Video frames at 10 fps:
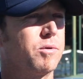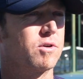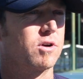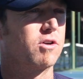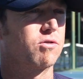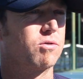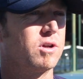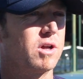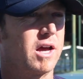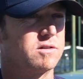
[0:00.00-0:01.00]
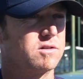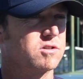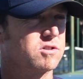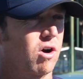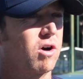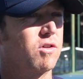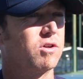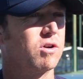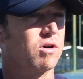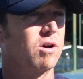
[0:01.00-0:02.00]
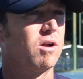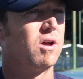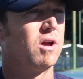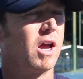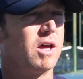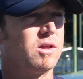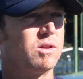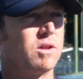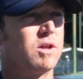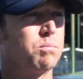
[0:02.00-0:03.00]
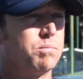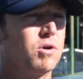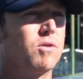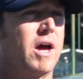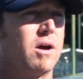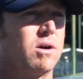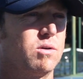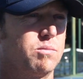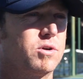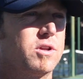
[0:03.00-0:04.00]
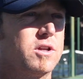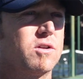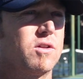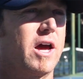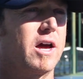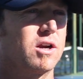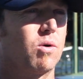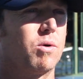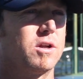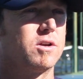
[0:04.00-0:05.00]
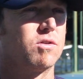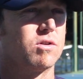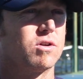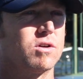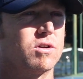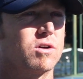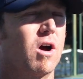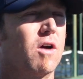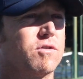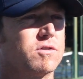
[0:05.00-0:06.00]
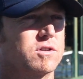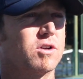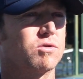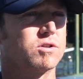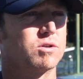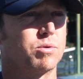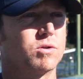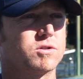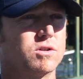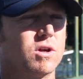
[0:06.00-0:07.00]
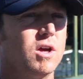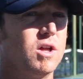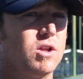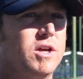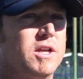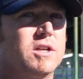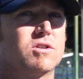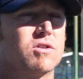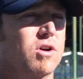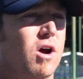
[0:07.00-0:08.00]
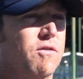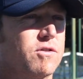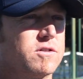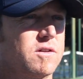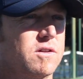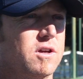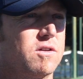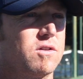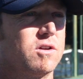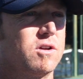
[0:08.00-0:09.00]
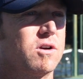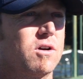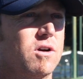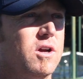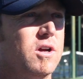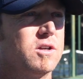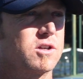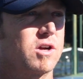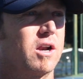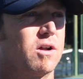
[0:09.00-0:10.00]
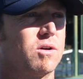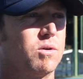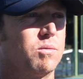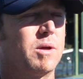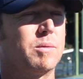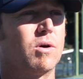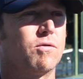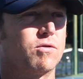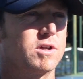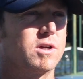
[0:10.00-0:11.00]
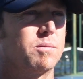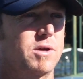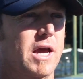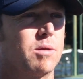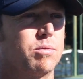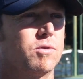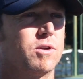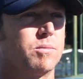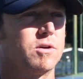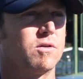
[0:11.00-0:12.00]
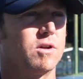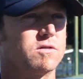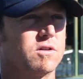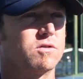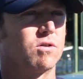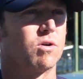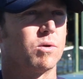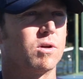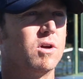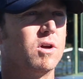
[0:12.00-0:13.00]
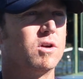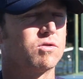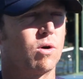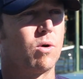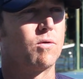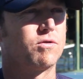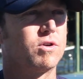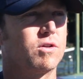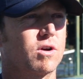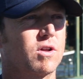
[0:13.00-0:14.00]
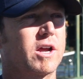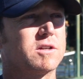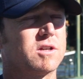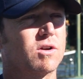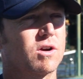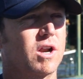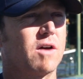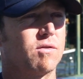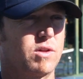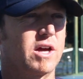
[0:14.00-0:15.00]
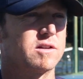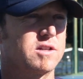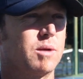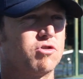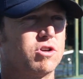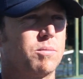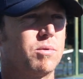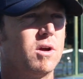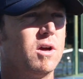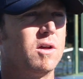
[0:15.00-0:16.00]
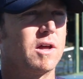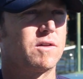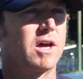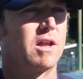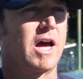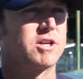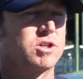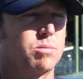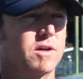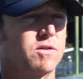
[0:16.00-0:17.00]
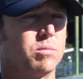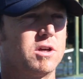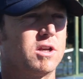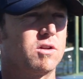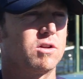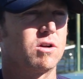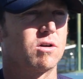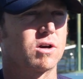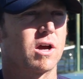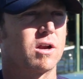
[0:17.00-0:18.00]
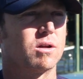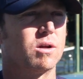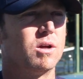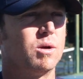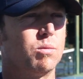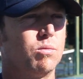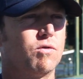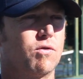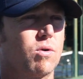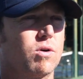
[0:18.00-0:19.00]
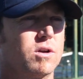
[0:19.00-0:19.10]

in the country as the start of the year, and then build that build into that going into the conference schedule, as opposed to leaning to the conference at the end of the year to kind of maybe hopefully catapult them into the NCAA tournament. So I'm hopefully they're like I said they're going to have that same chip that they had last year, but at the beginning of the year and kind of move forward